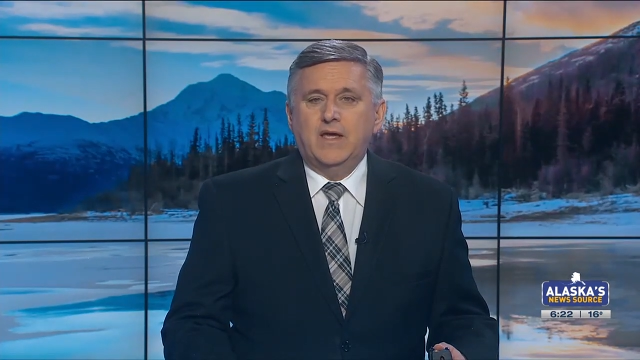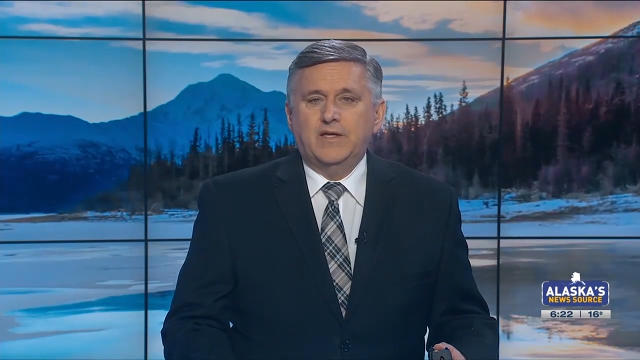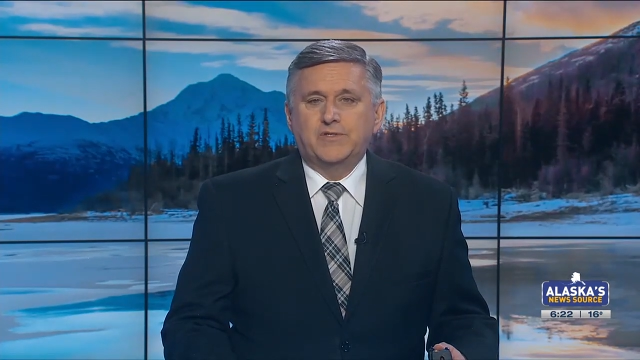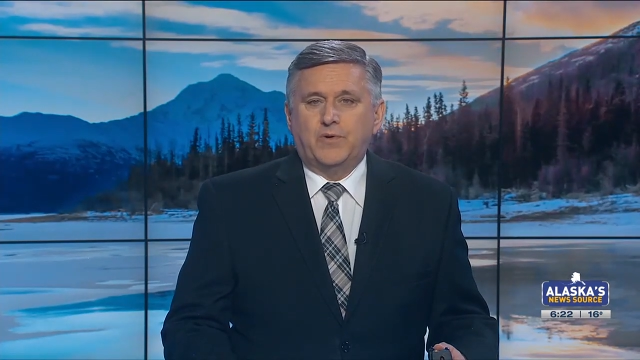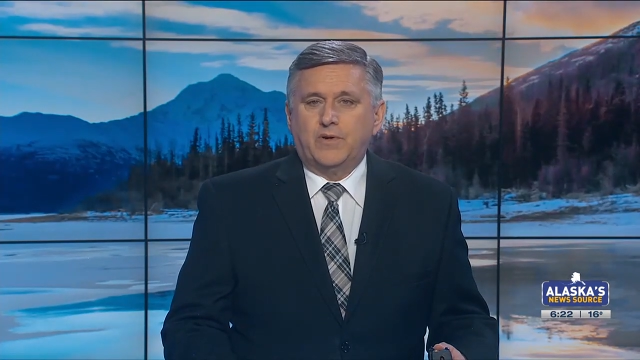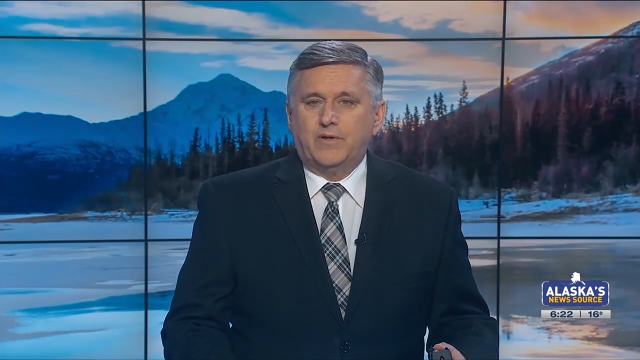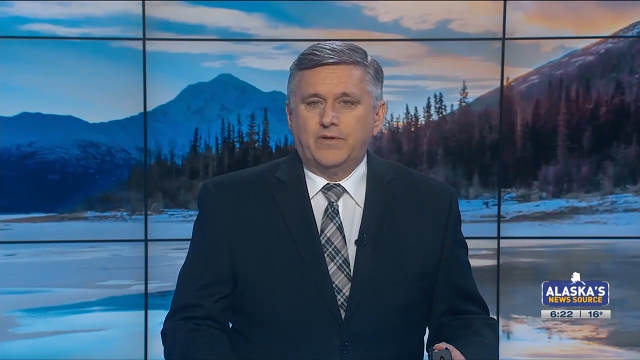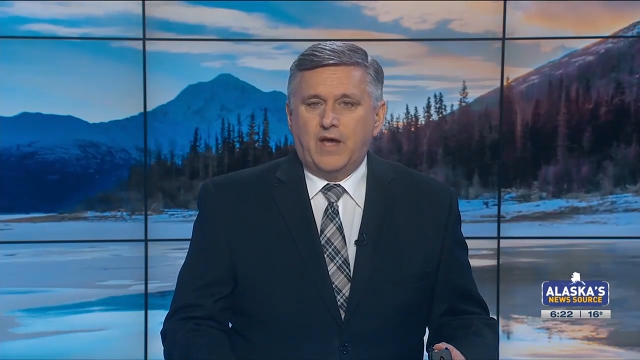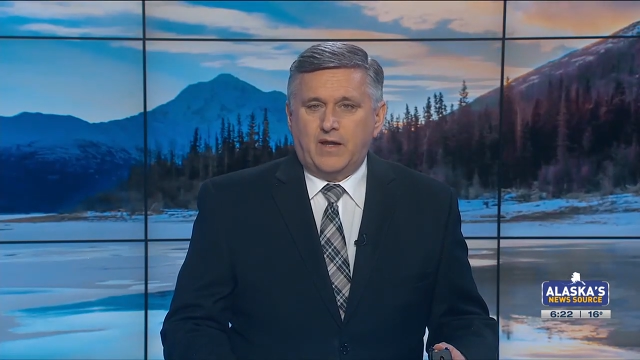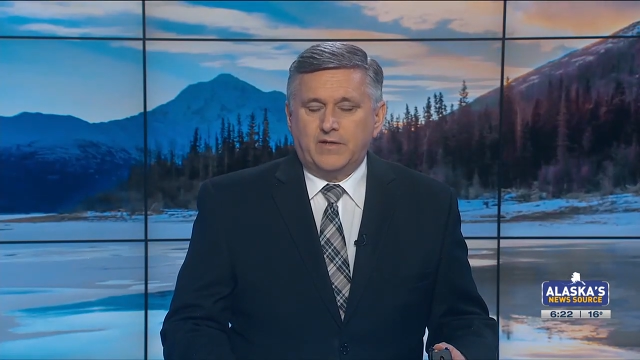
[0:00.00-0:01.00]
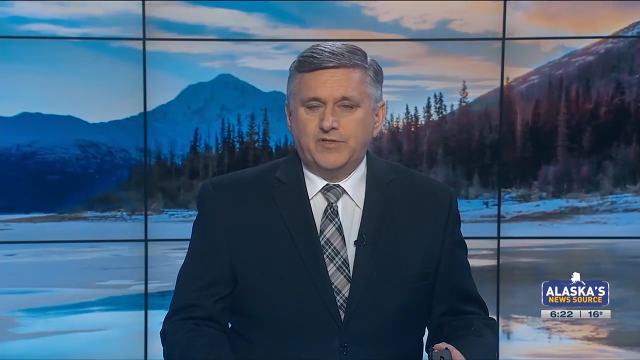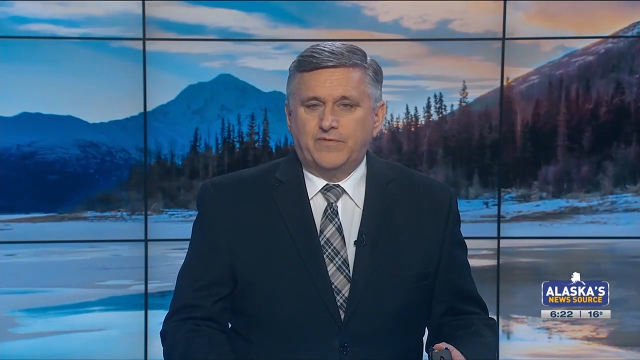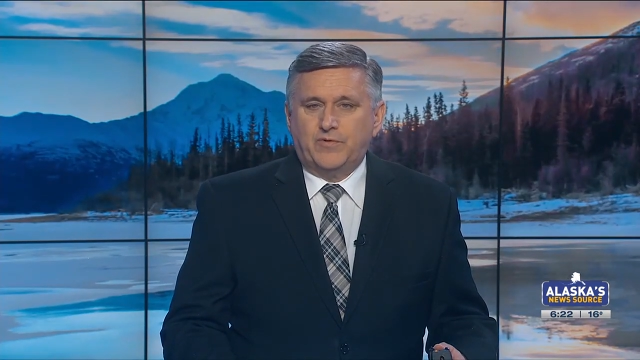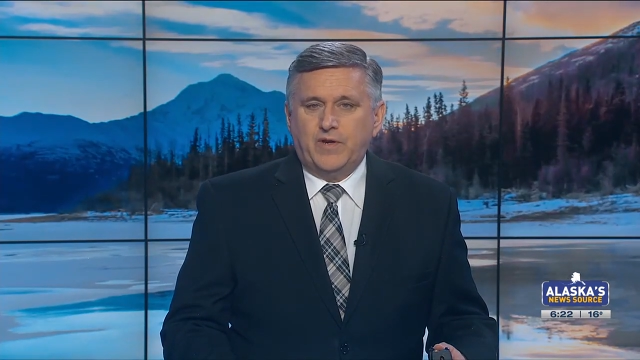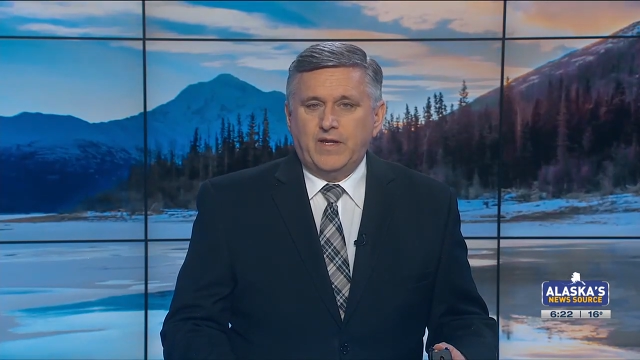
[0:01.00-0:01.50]
historical knowledge of
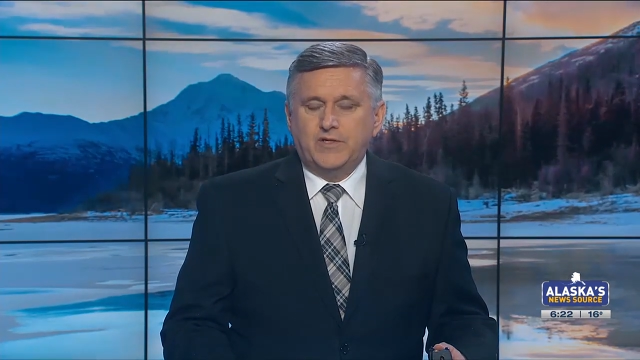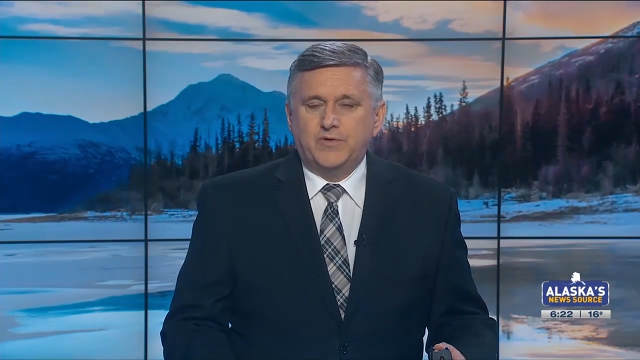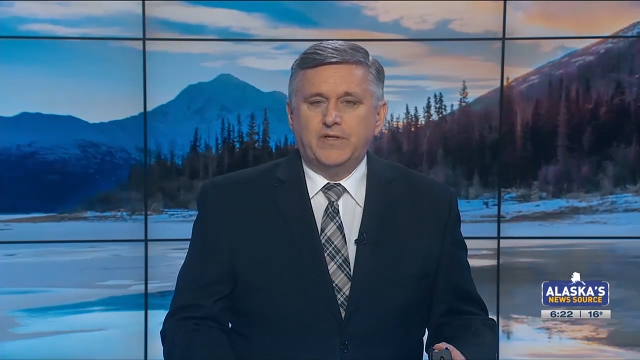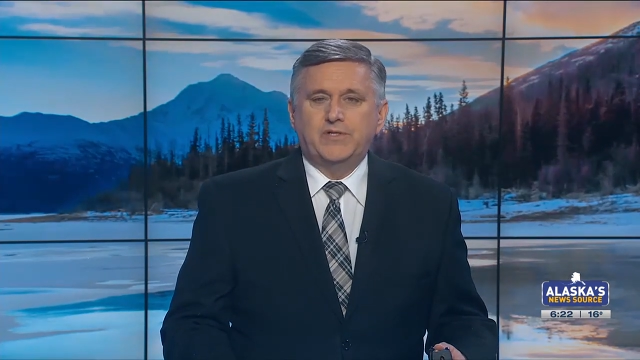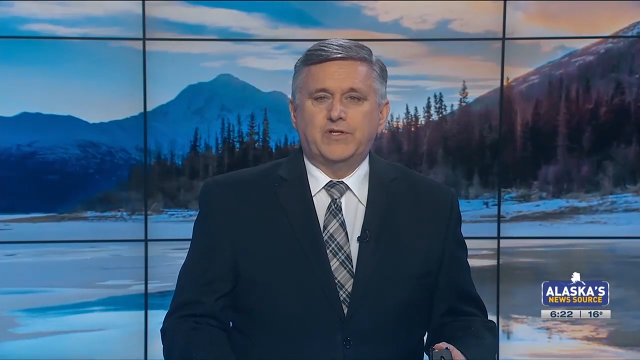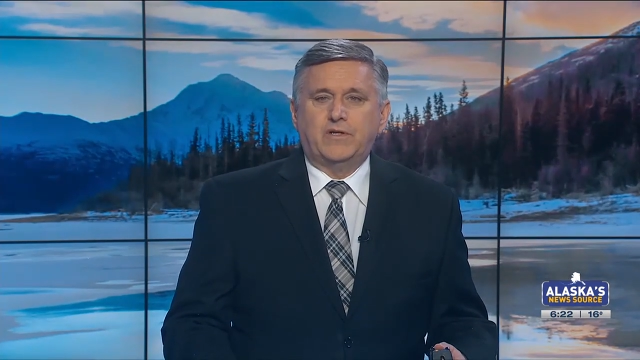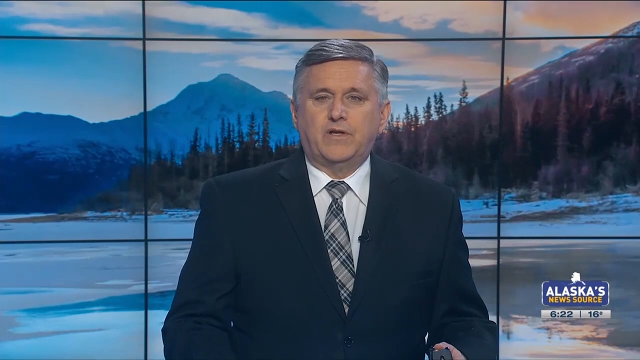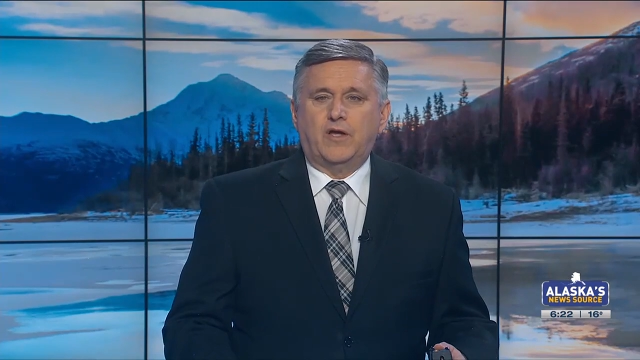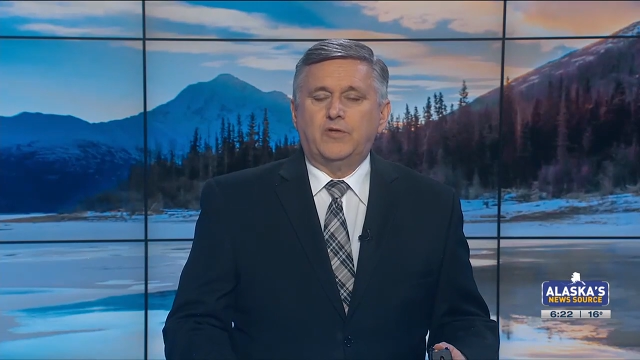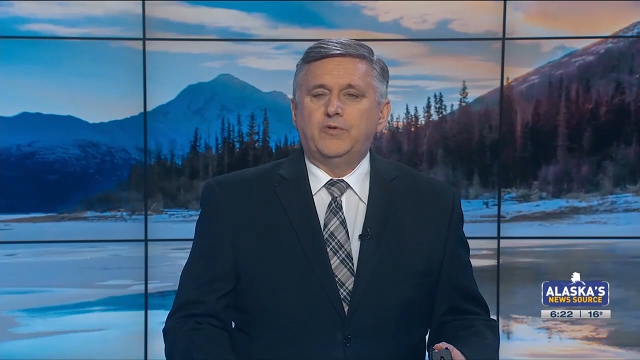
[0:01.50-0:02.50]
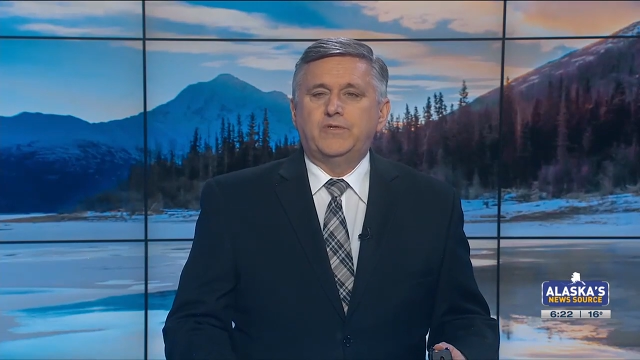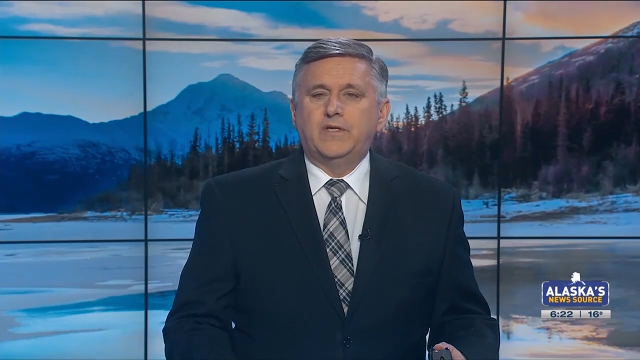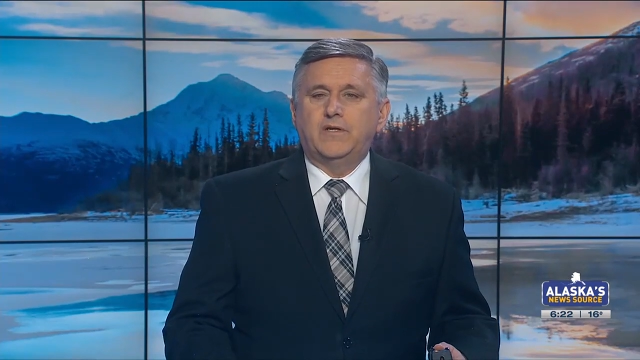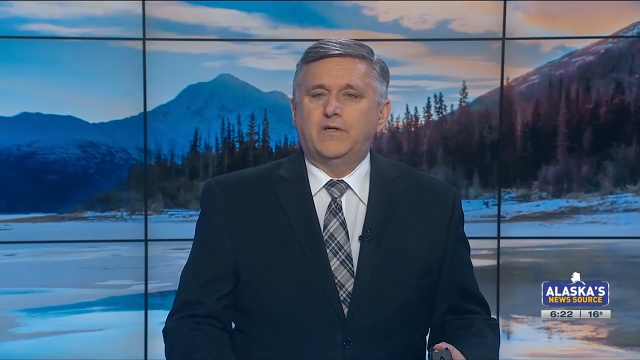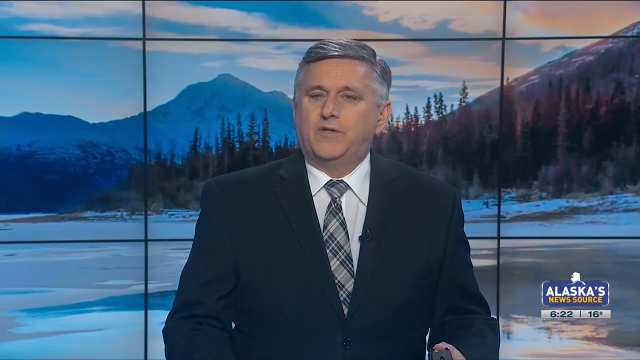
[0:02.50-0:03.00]
creating traditional
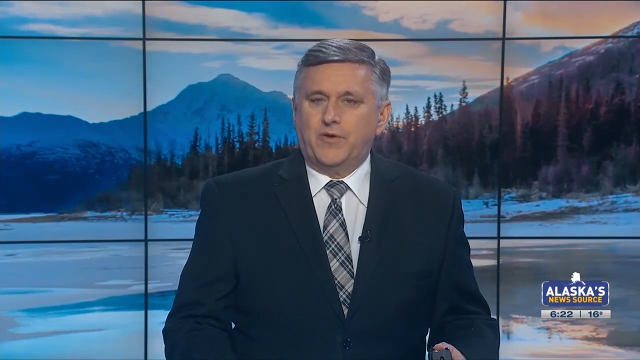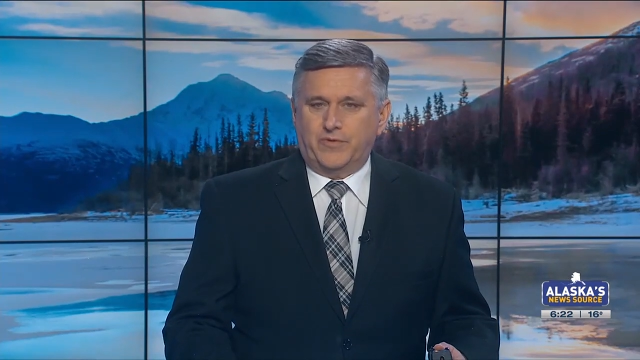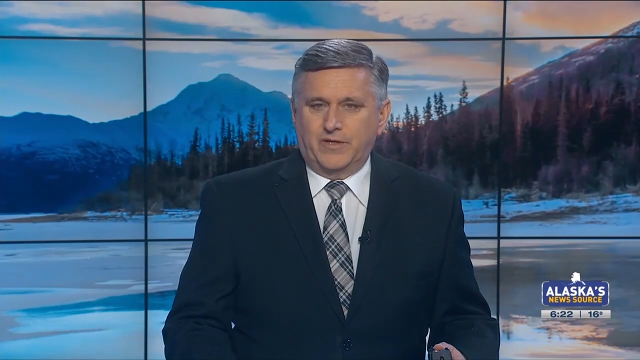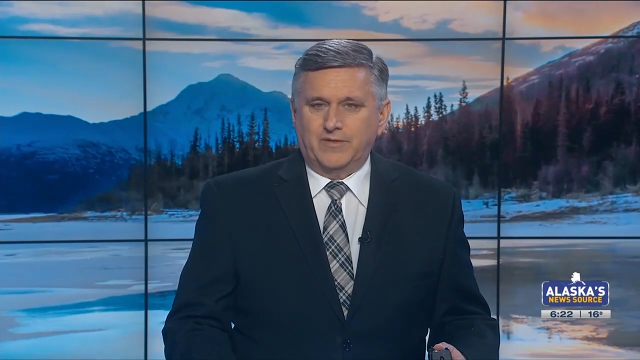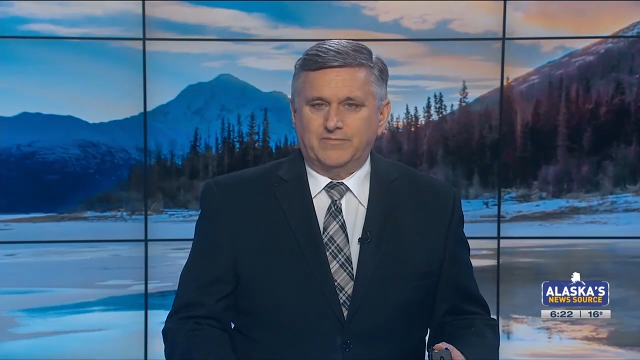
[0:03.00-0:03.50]
Alutiiq clothing.